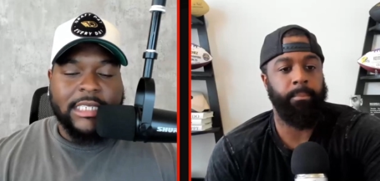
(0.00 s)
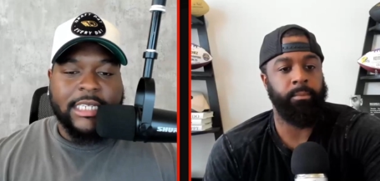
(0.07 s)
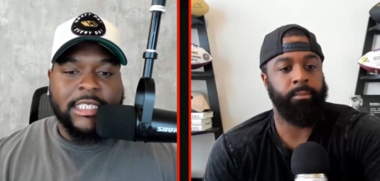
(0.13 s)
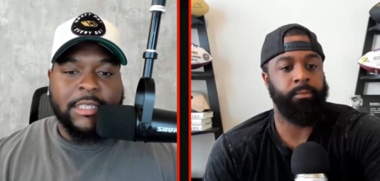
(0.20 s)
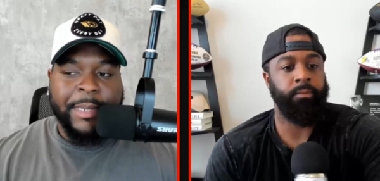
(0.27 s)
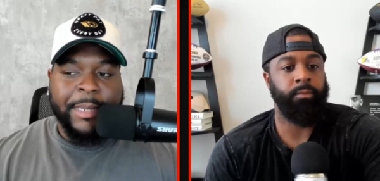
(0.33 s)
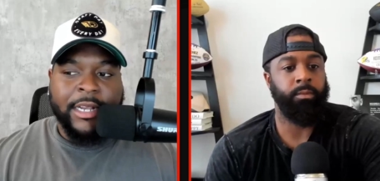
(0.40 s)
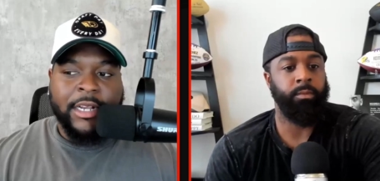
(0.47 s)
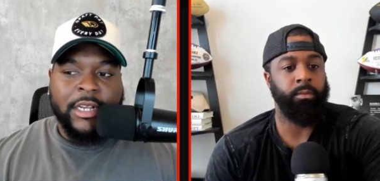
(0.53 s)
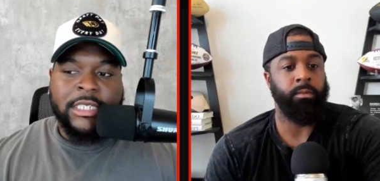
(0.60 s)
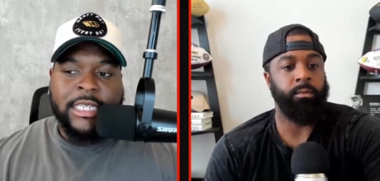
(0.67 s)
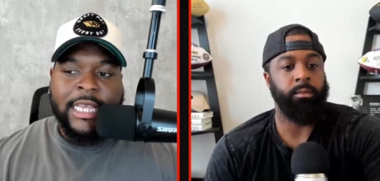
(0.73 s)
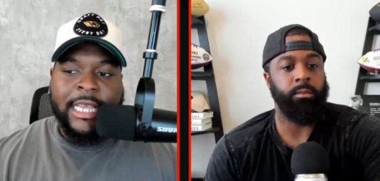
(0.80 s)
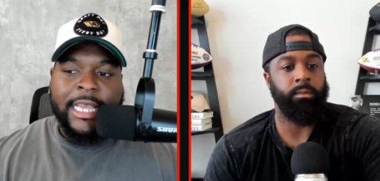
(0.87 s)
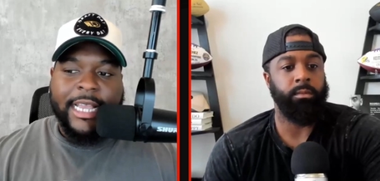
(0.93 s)
Speaker 1: Spears
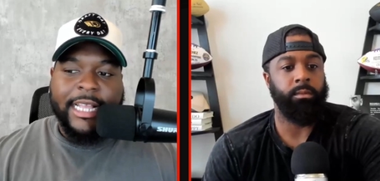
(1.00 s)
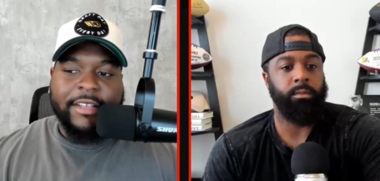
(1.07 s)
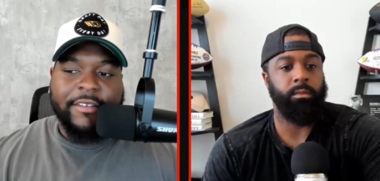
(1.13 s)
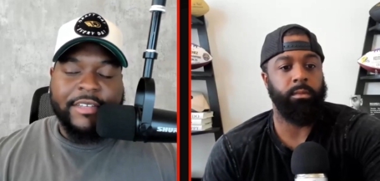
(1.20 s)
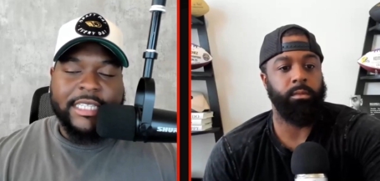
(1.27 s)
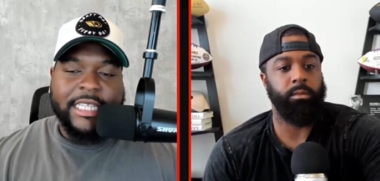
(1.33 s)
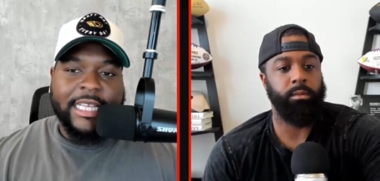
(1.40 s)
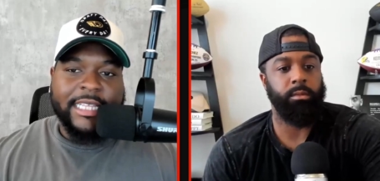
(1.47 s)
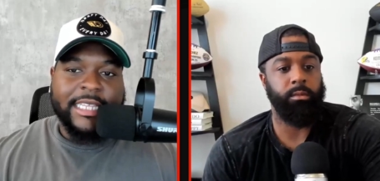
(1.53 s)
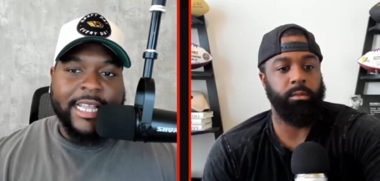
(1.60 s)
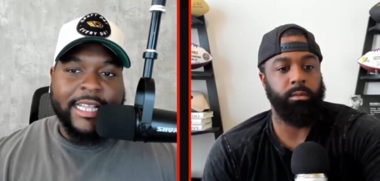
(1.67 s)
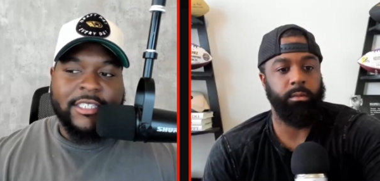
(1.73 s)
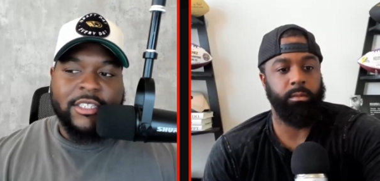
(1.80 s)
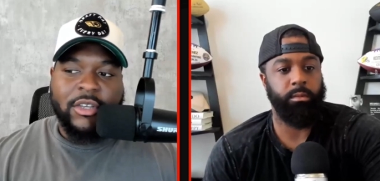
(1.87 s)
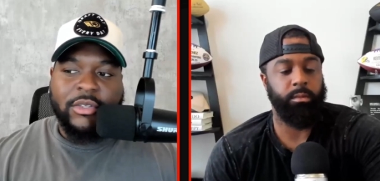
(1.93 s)
and everything like that.
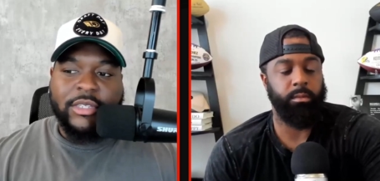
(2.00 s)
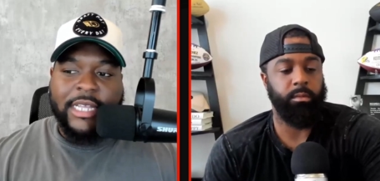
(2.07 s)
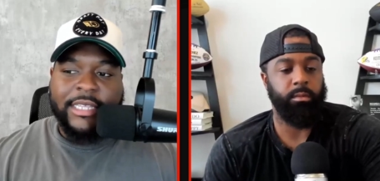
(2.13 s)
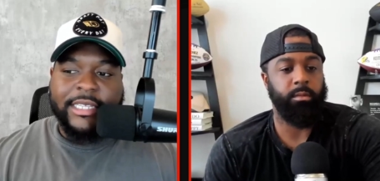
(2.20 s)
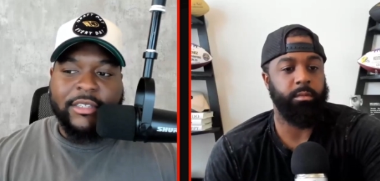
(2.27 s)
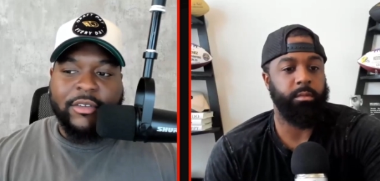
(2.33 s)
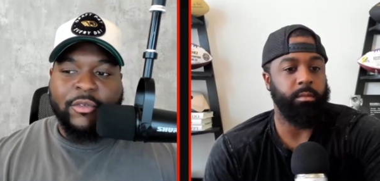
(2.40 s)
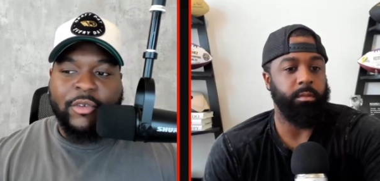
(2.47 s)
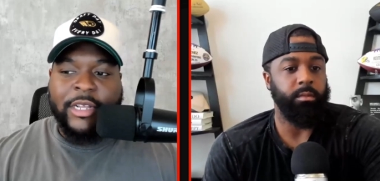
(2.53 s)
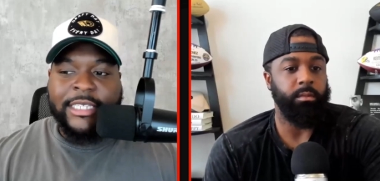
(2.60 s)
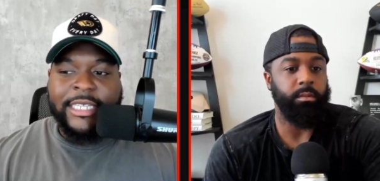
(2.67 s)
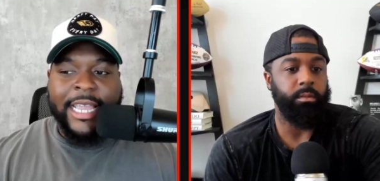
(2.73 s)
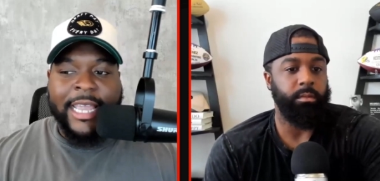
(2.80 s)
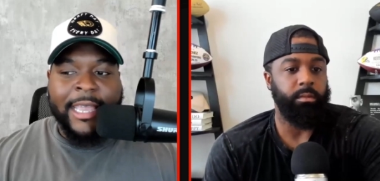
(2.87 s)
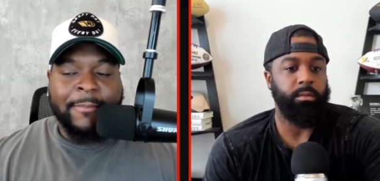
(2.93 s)
So I think the run
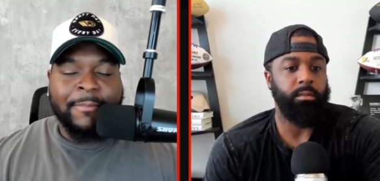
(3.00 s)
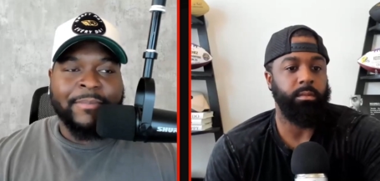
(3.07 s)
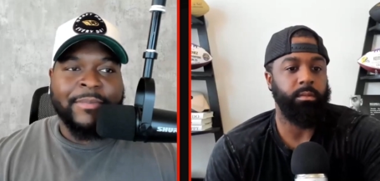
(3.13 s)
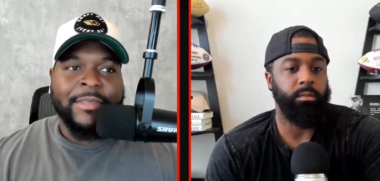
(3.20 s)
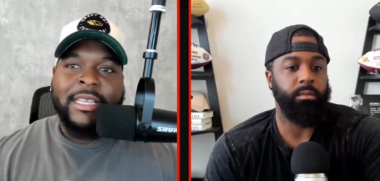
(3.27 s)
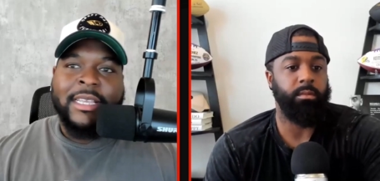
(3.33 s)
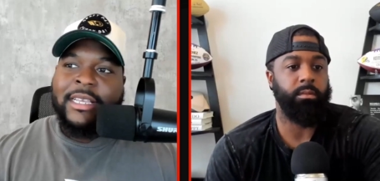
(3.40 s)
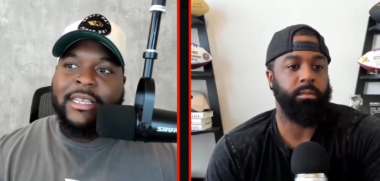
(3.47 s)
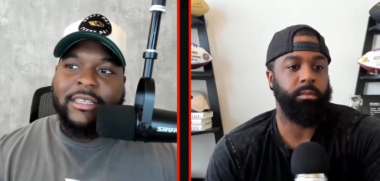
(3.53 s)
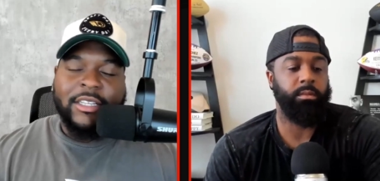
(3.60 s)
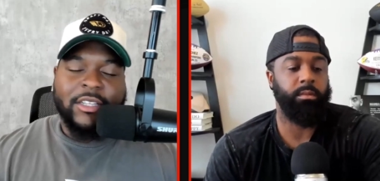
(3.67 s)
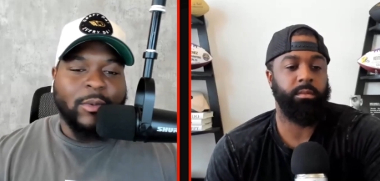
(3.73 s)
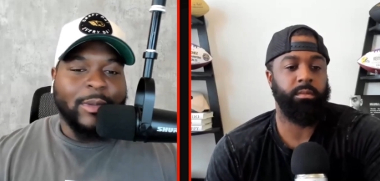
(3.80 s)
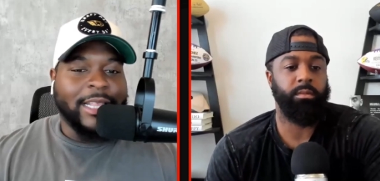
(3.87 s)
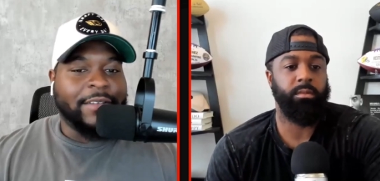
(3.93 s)
game, you know,
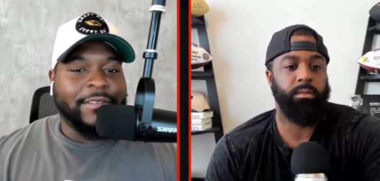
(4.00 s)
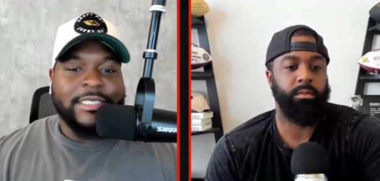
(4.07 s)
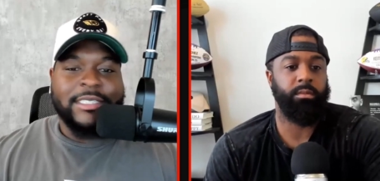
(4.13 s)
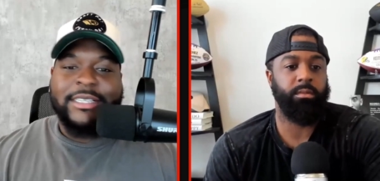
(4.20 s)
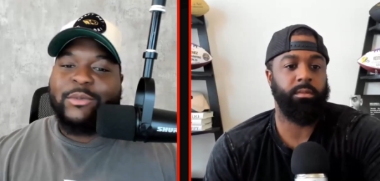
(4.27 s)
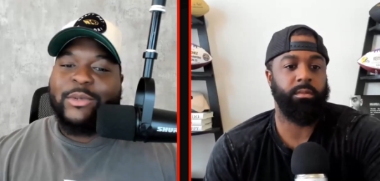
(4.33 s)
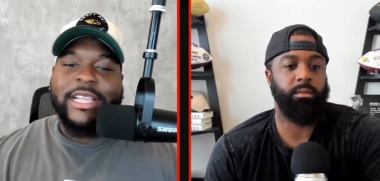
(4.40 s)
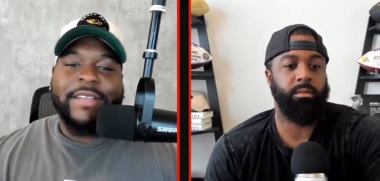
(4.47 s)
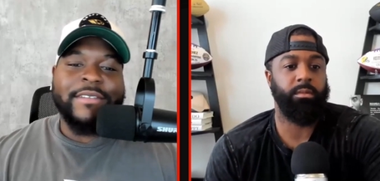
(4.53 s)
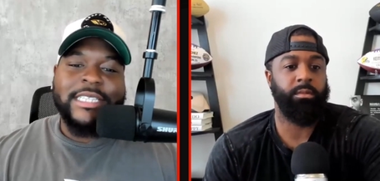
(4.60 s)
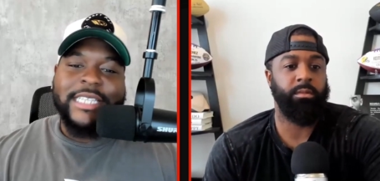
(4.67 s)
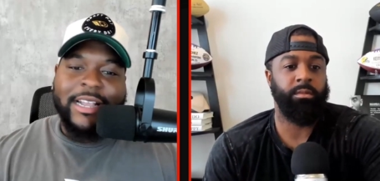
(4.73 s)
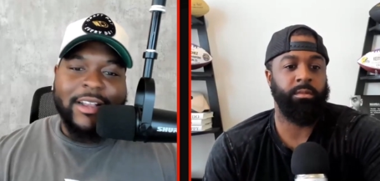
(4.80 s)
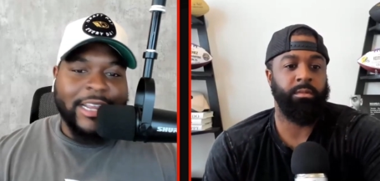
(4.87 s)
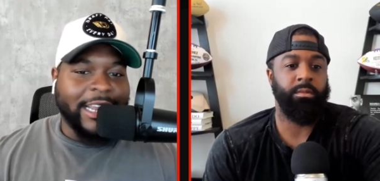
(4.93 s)
whenever whenever
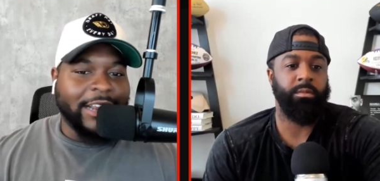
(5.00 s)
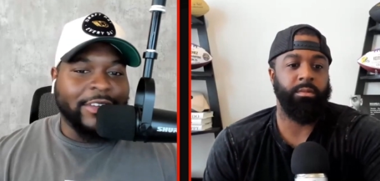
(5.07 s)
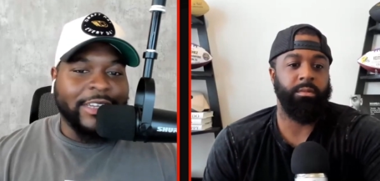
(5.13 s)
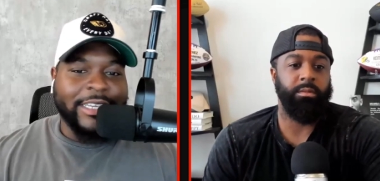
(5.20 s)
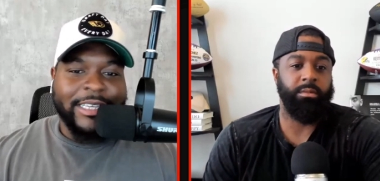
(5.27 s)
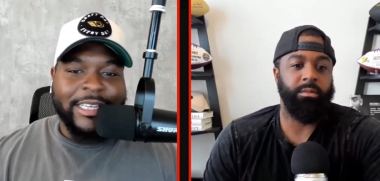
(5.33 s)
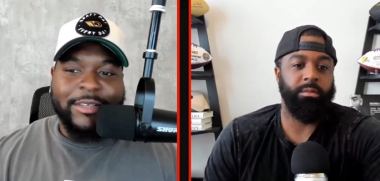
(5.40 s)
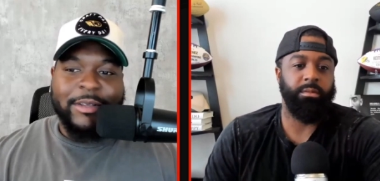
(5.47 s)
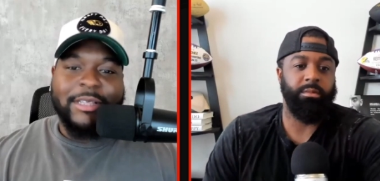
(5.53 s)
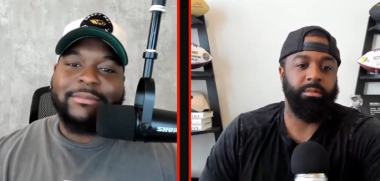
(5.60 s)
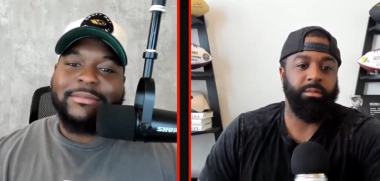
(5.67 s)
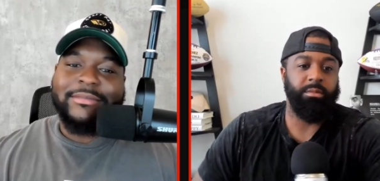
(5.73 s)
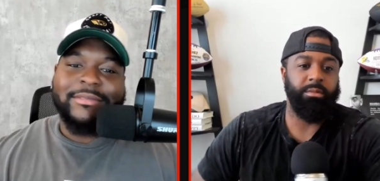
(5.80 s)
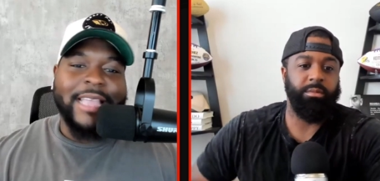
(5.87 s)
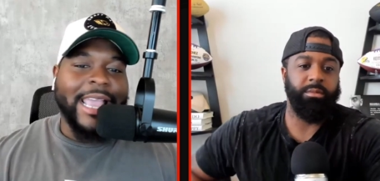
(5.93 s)
Derrick Henry either
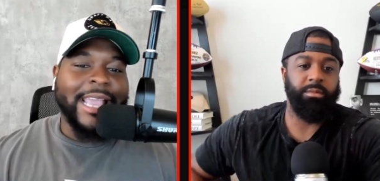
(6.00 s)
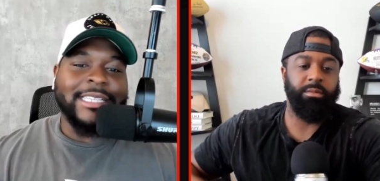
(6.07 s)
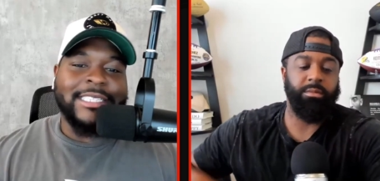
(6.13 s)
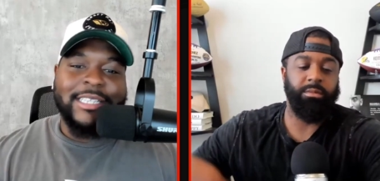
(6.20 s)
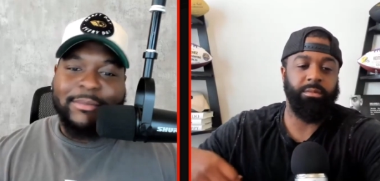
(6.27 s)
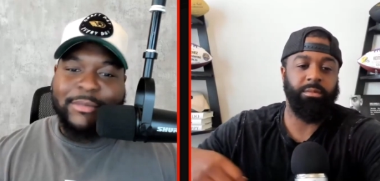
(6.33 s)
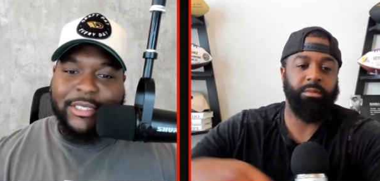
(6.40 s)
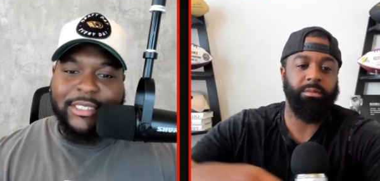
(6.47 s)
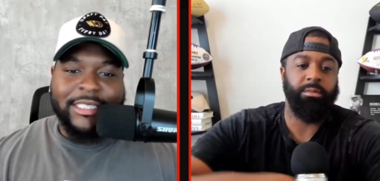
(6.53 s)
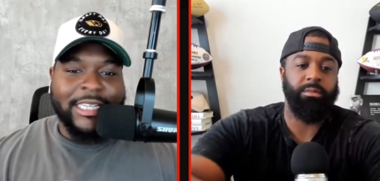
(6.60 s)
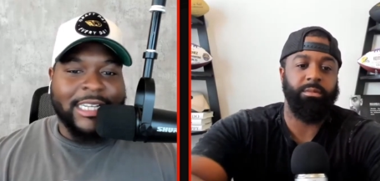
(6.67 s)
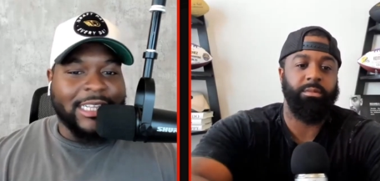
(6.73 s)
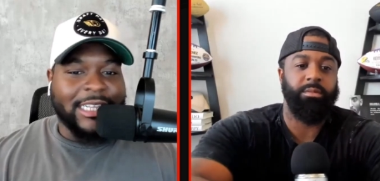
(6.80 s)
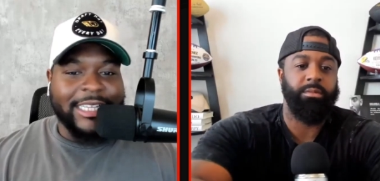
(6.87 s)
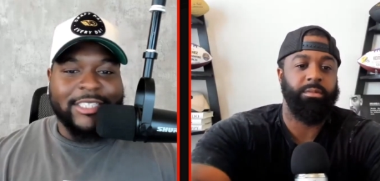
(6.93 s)
hangs up the, the
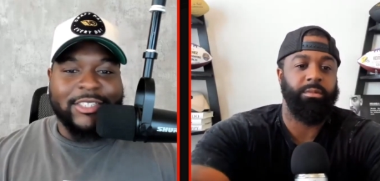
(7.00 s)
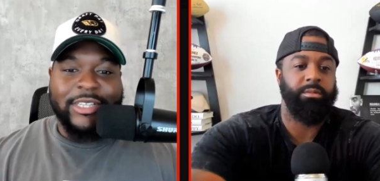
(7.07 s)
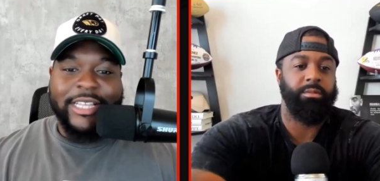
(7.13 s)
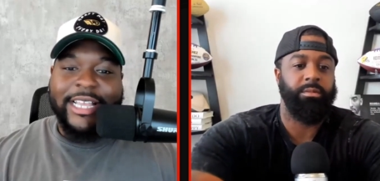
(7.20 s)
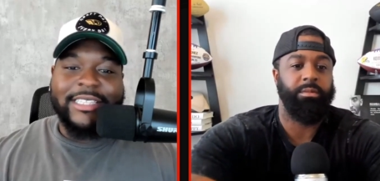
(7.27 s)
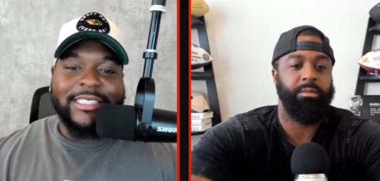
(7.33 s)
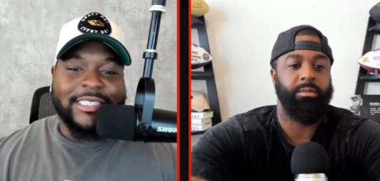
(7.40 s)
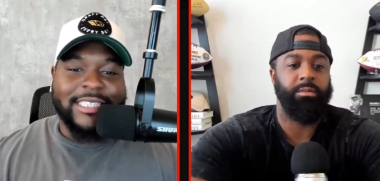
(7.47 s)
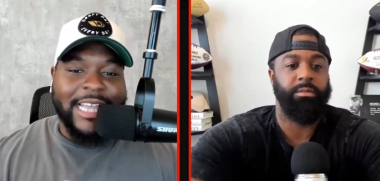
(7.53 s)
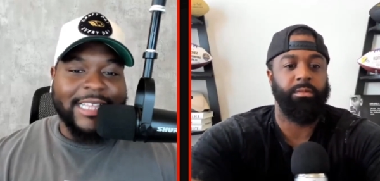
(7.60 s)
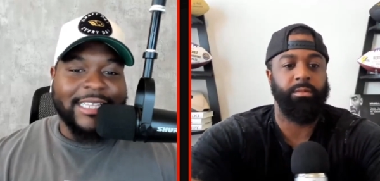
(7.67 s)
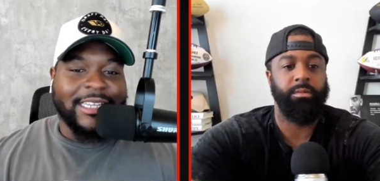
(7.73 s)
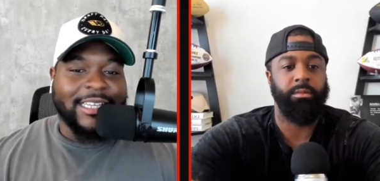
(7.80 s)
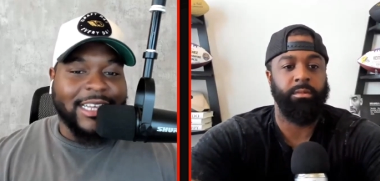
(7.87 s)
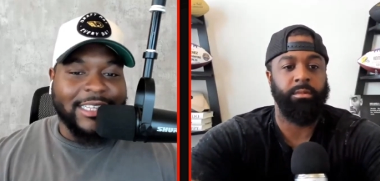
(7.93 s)
cleats or they decide to
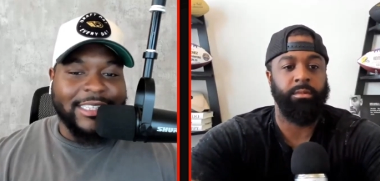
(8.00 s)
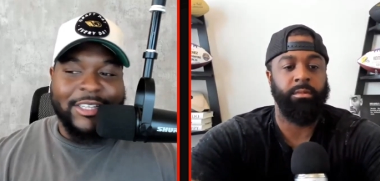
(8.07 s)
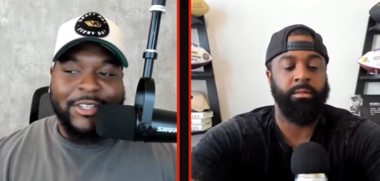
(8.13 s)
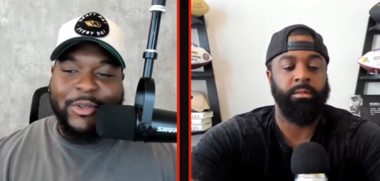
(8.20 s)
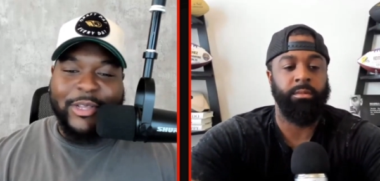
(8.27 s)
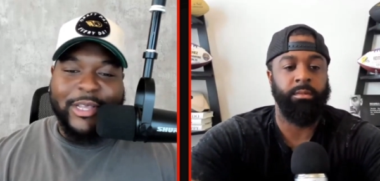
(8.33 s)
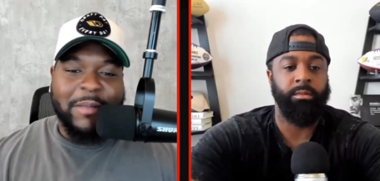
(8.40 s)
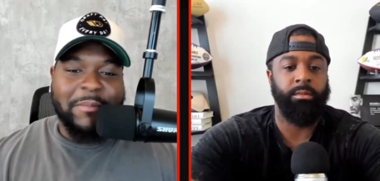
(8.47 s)
cut, you know, cut